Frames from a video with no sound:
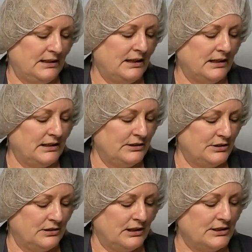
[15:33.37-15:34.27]
And I
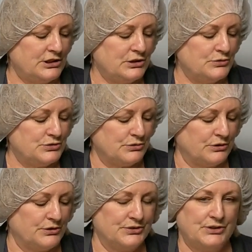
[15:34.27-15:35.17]
like to use
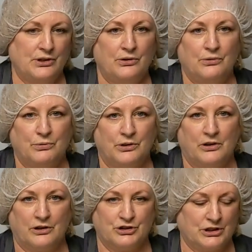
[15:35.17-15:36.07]
oils with
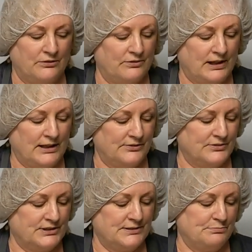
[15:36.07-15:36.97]
long shelf
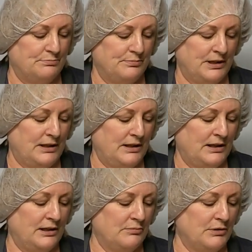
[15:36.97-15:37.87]
lives
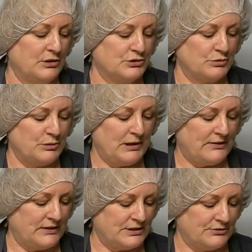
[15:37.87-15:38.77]
because when you
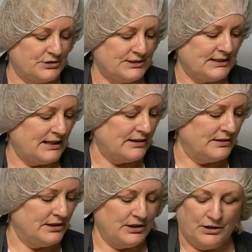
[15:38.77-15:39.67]
make things for
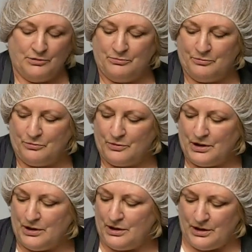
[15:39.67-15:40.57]
sale,
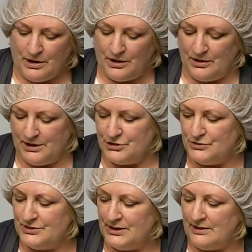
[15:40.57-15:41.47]
unless
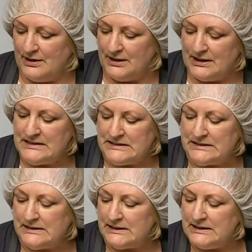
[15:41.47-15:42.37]
you sell it
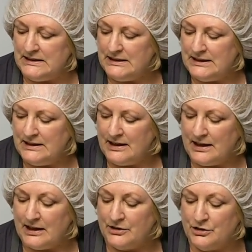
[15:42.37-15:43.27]
instantly
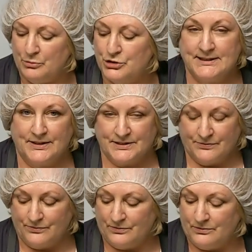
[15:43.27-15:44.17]
and it sells
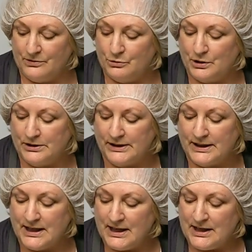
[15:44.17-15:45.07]
it
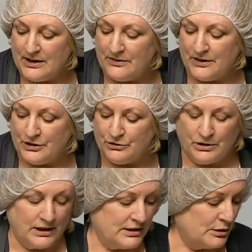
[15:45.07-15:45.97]
quickly, then you
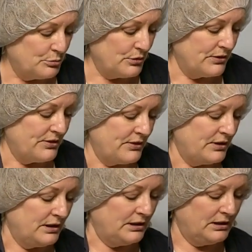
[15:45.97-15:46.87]
could end up with